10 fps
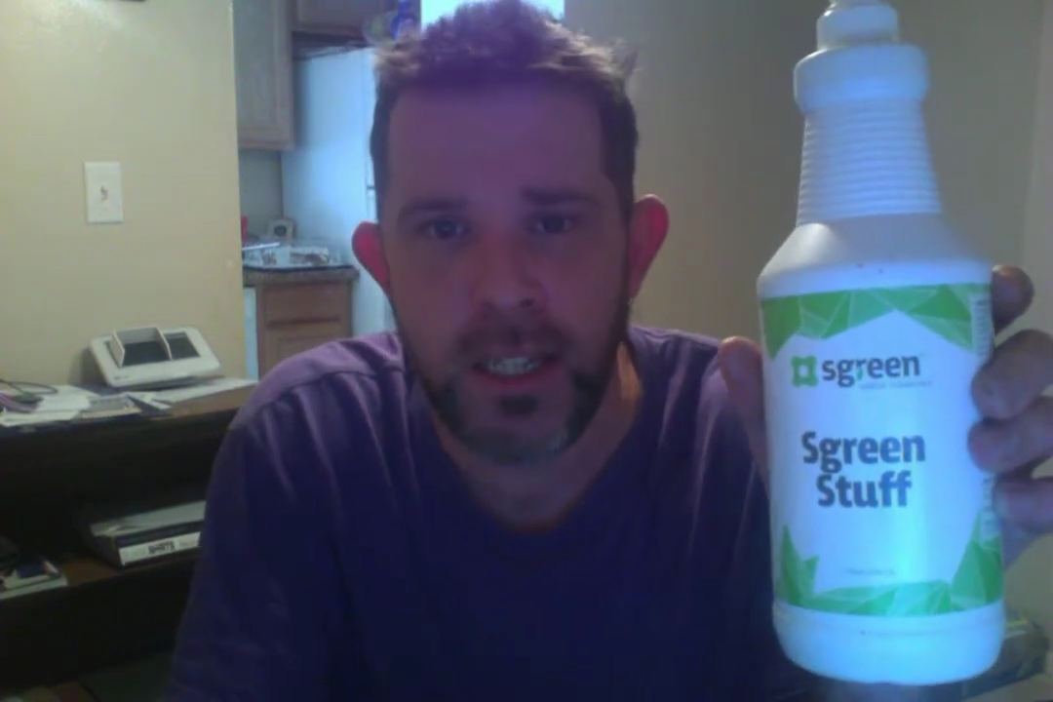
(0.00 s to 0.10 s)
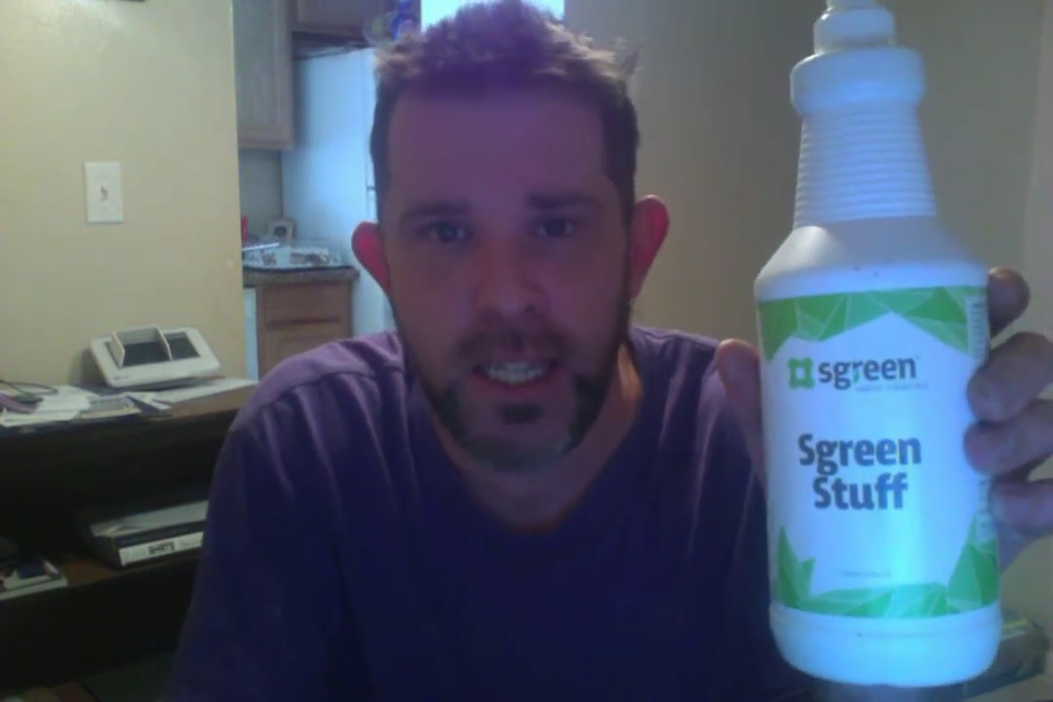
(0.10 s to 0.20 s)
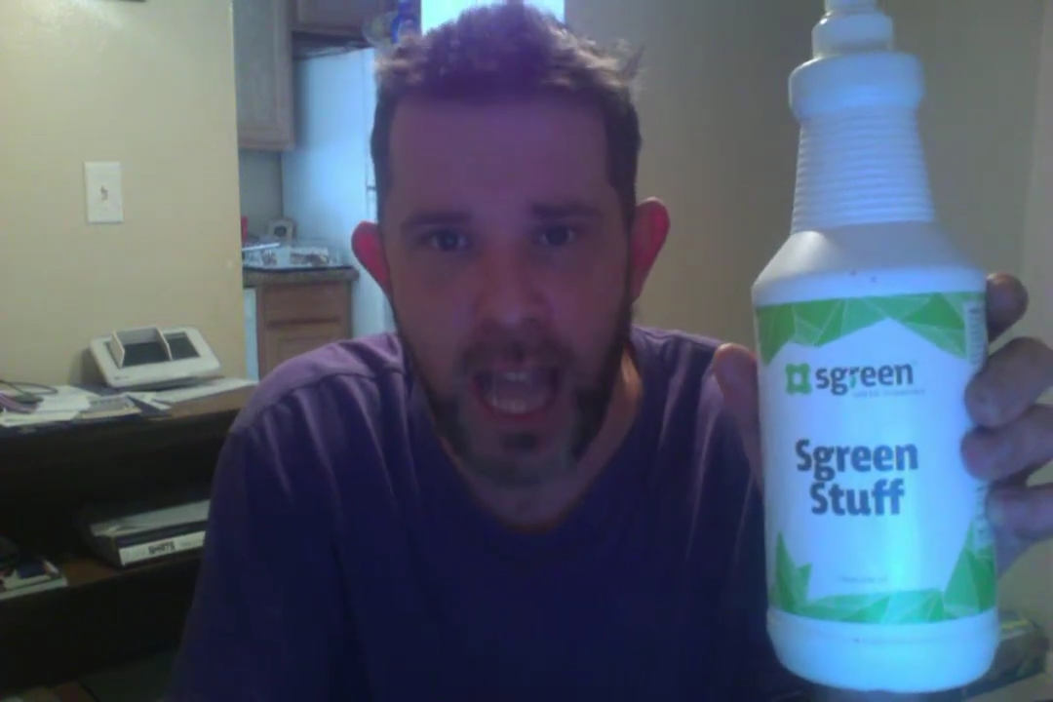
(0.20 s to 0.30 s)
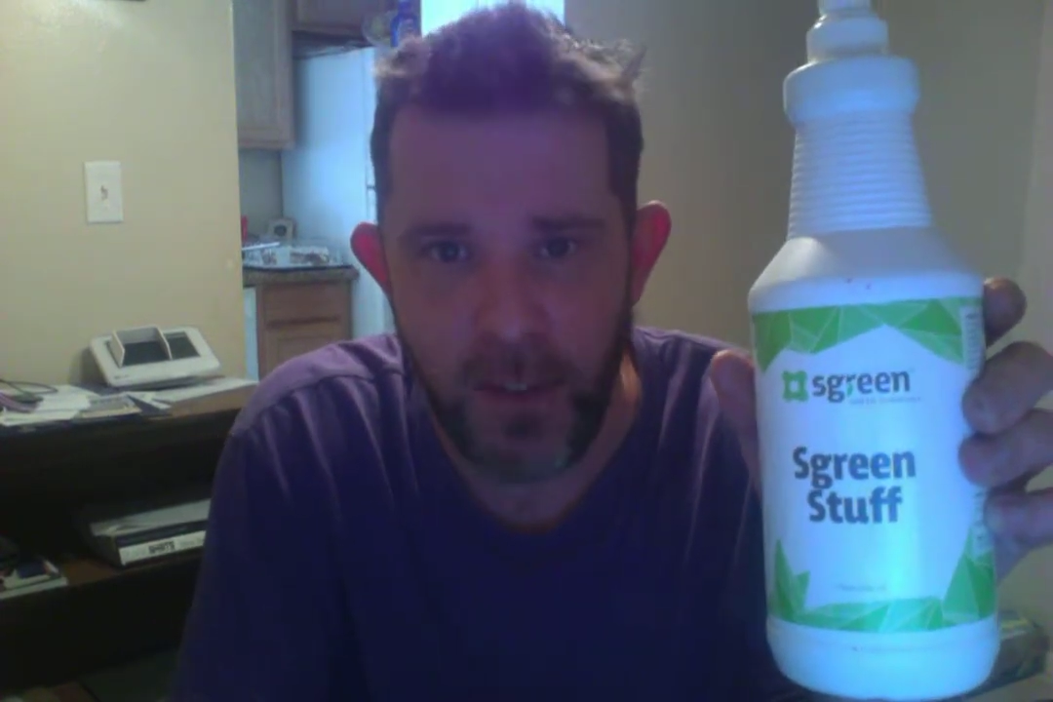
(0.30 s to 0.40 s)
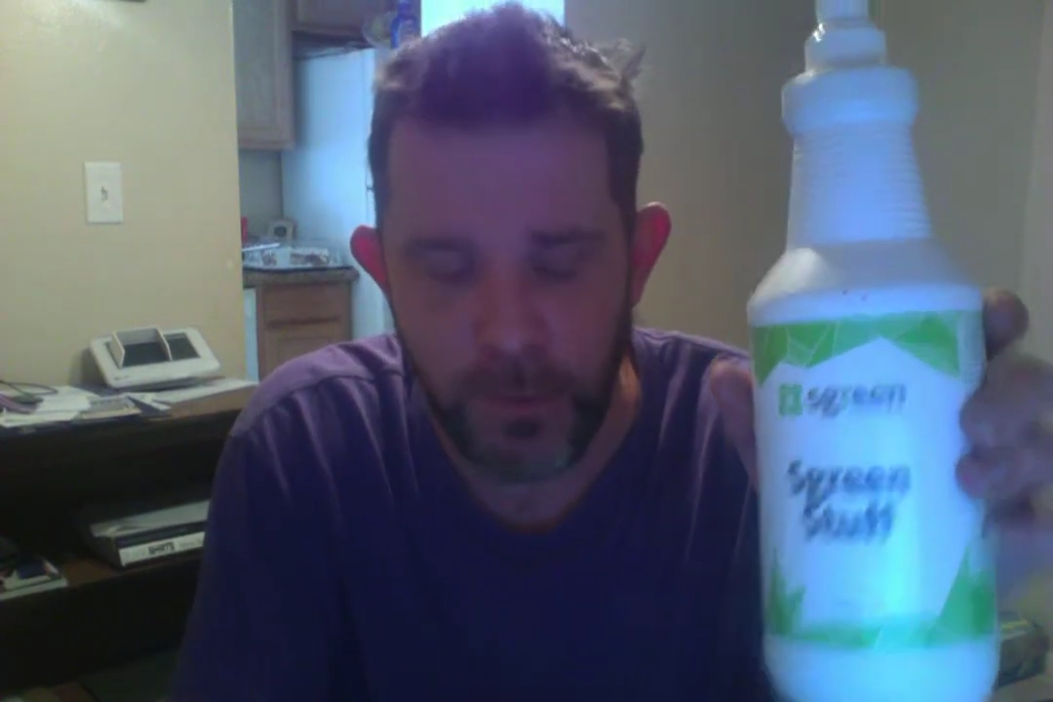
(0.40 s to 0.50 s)

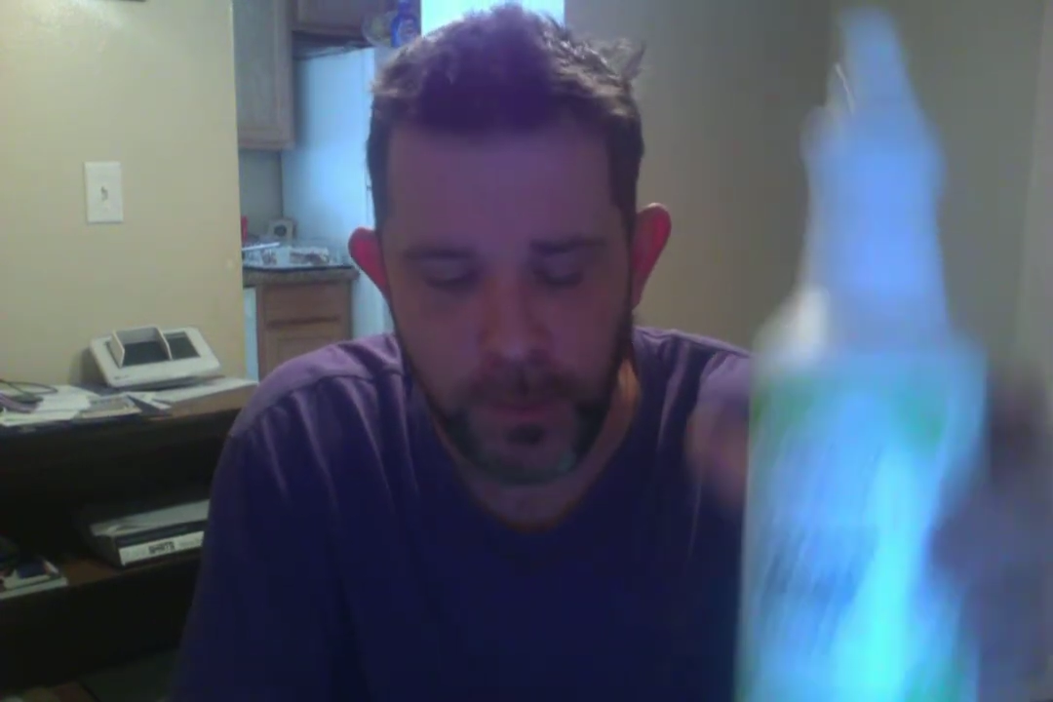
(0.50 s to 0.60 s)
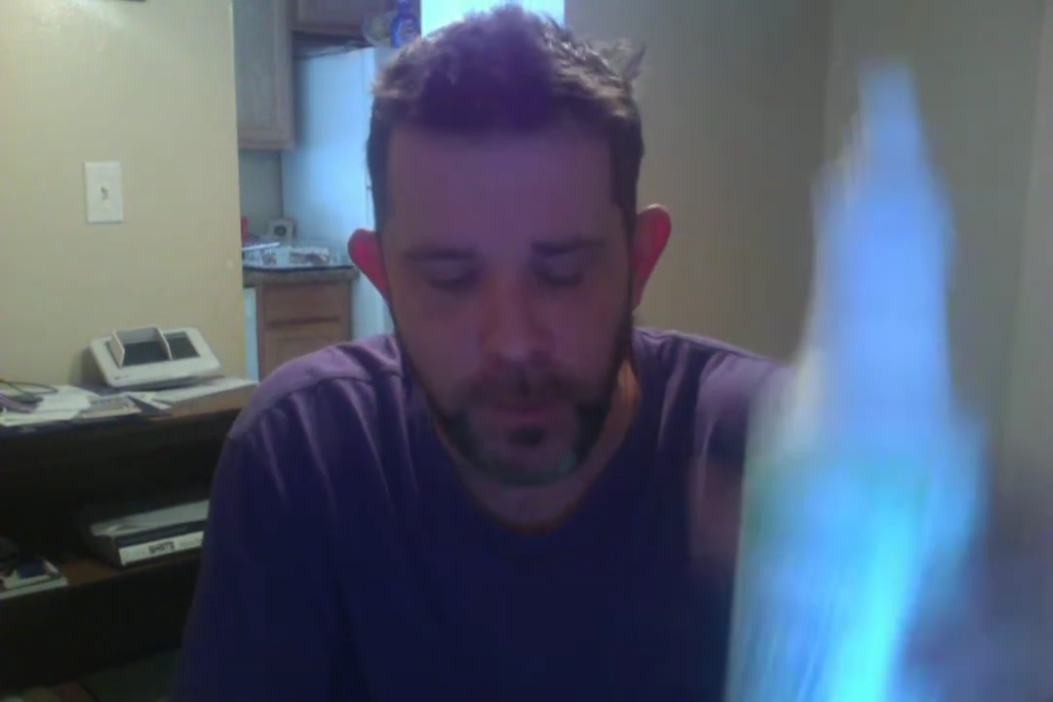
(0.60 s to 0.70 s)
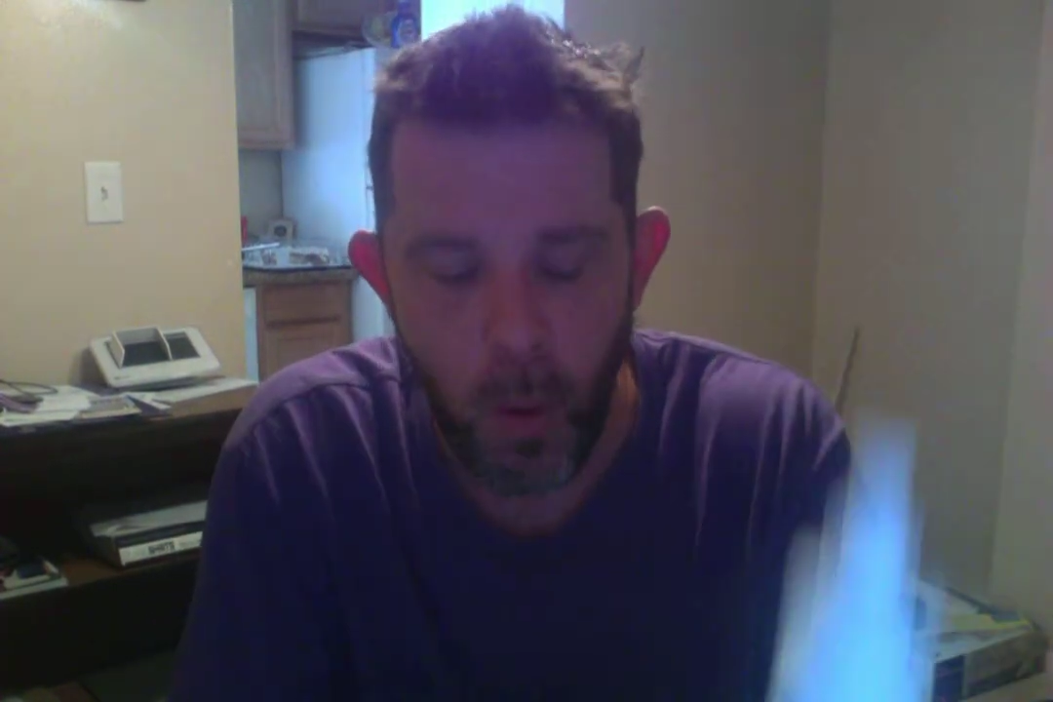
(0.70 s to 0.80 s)
stuff.